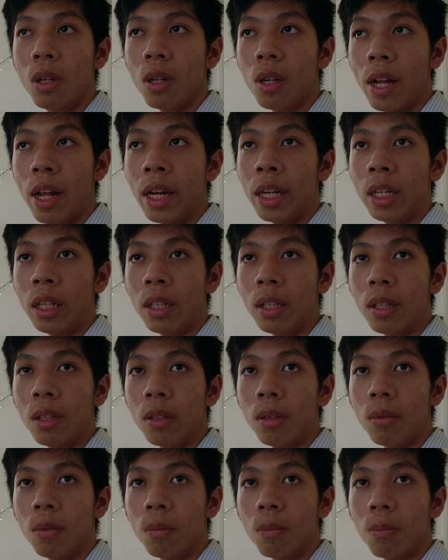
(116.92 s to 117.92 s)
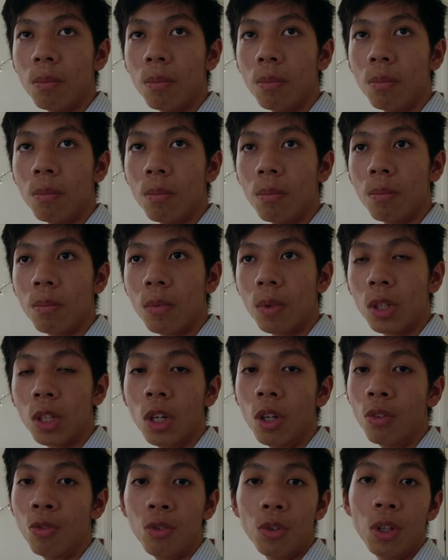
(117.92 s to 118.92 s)
like
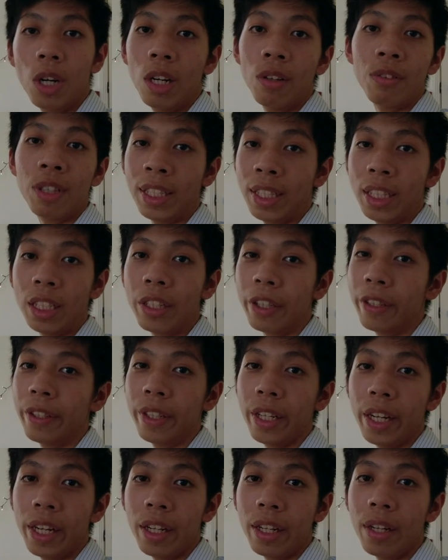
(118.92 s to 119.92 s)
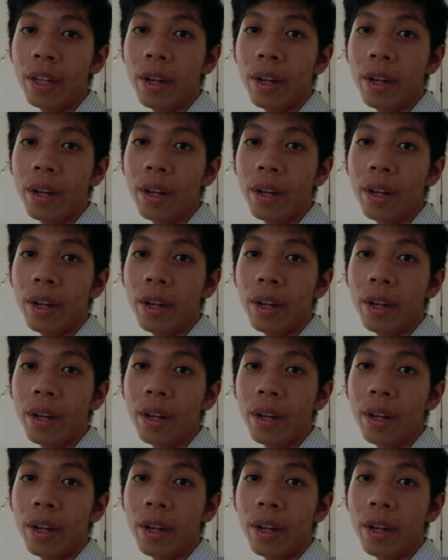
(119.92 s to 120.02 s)
go through every single day.